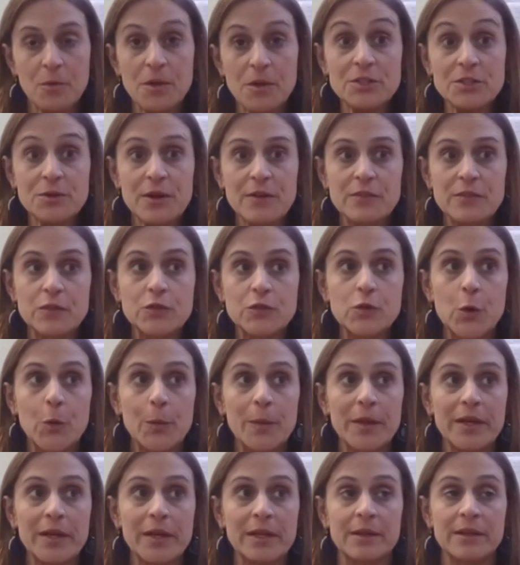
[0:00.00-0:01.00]
we do have so
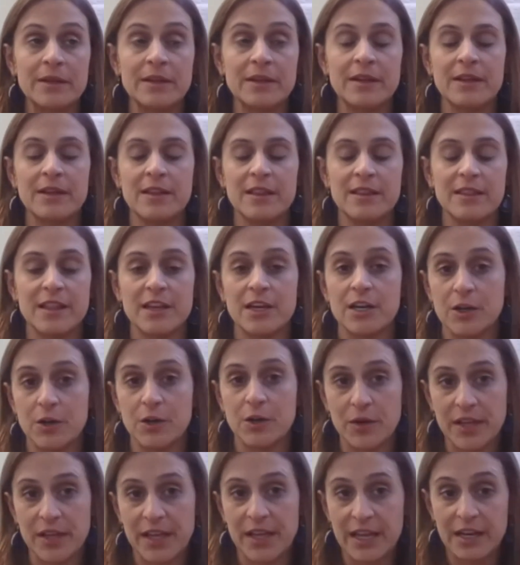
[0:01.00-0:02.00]
many that are
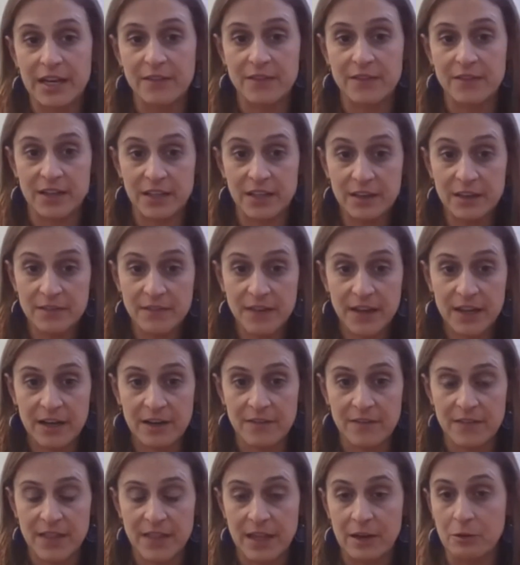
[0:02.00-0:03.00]
creative and
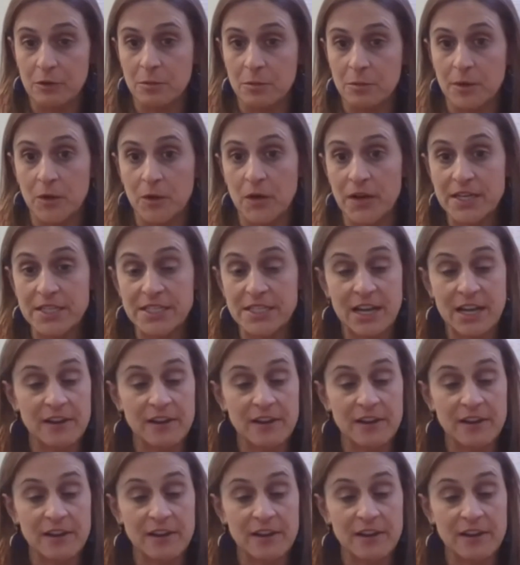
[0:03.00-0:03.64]
innovative that it would be great